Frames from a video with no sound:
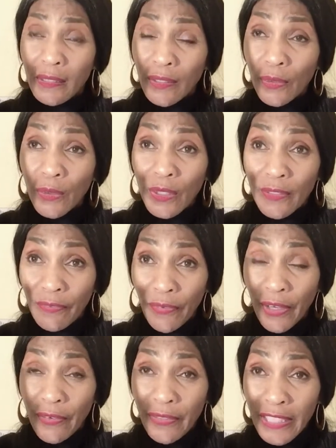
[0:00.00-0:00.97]
those
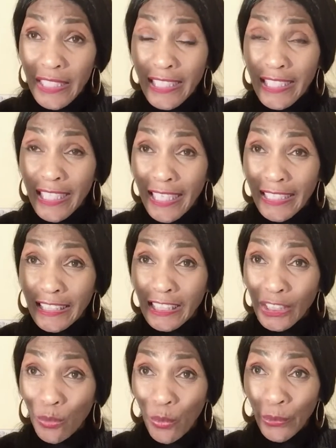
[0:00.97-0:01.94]
fragrances that I
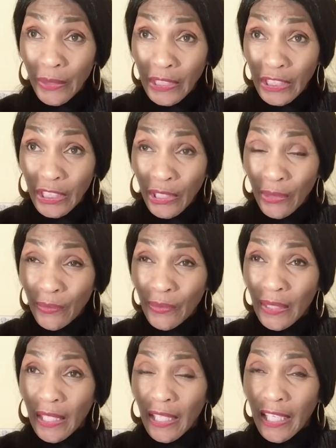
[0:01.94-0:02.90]
just quoted to you
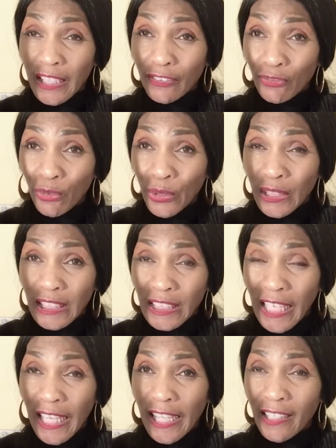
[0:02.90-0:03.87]
as far as
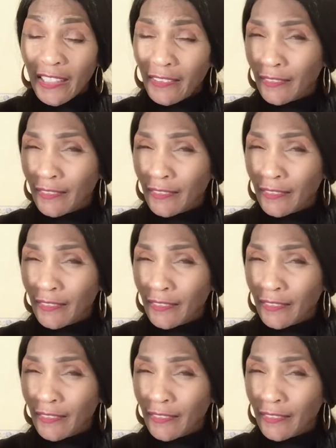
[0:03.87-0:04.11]
like